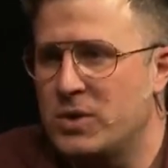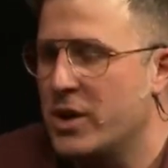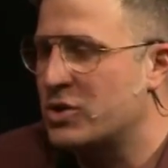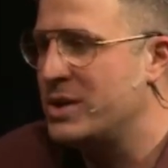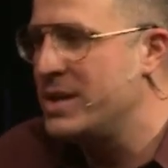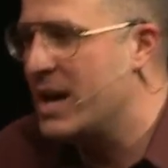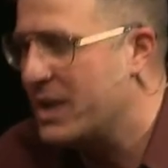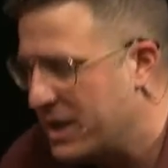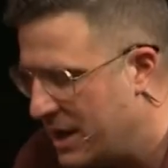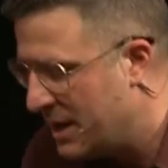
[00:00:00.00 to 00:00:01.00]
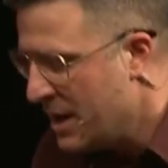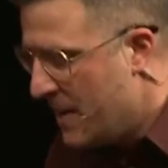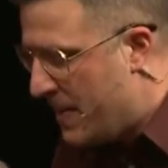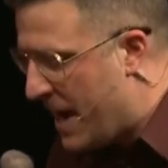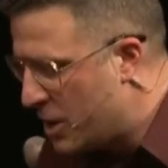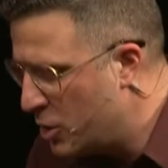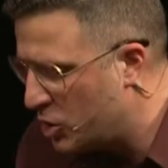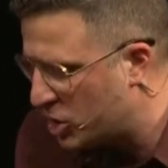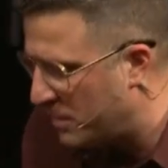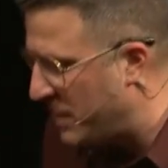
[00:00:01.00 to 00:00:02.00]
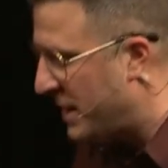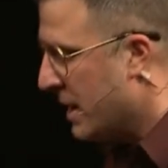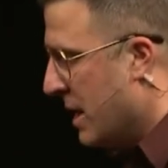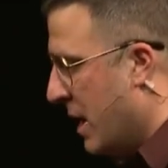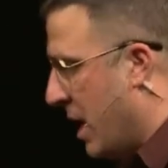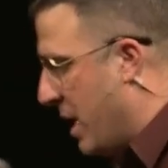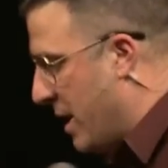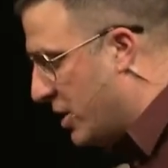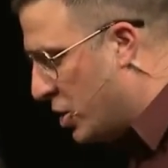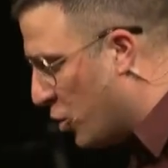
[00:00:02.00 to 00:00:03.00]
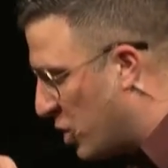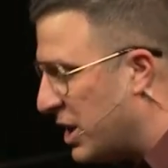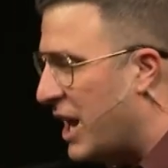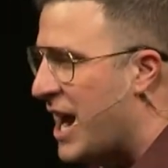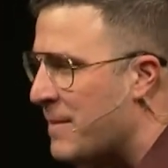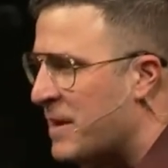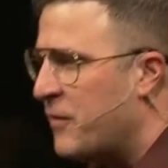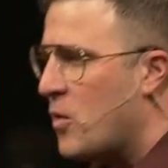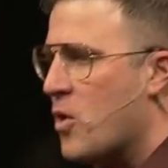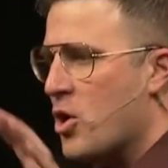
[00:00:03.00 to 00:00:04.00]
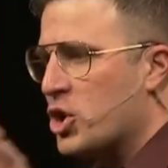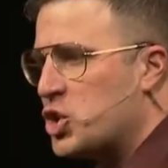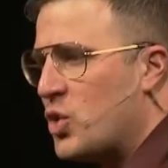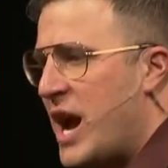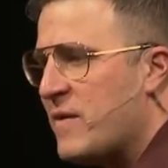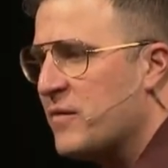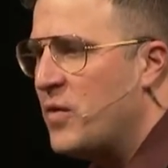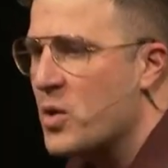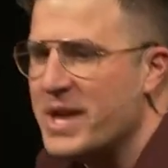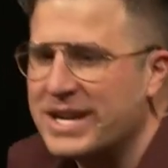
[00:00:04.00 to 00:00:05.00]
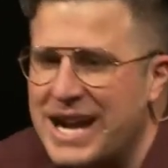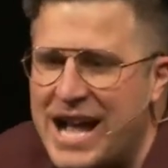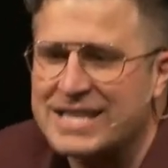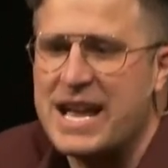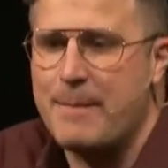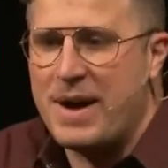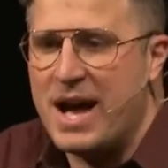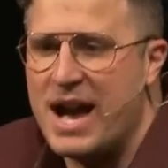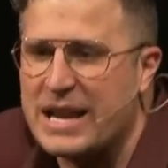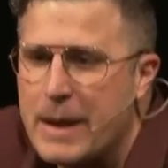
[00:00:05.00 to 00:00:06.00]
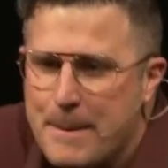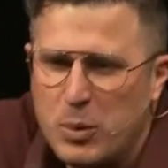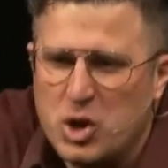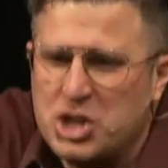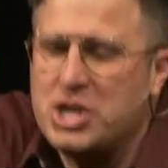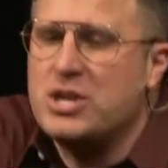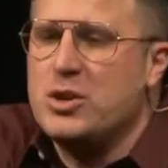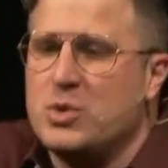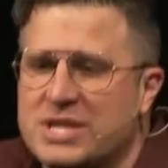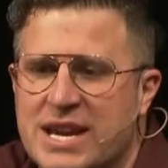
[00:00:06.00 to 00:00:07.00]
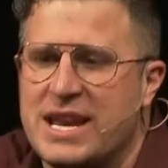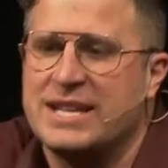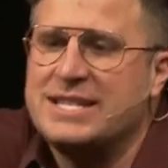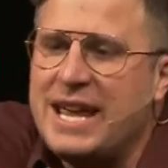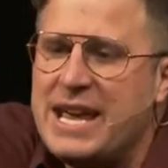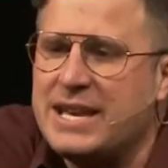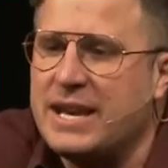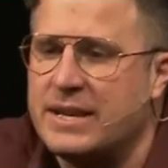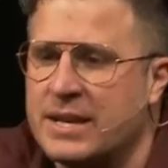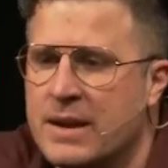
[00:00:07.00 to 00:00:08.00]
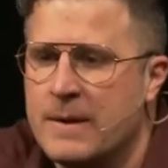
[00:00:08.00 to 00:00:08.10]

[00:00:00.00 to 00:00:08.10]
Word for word: There's nothing that you should be, uh, you know, climbing for or striving for that God's not behind pushing you, saying, Yes, take it.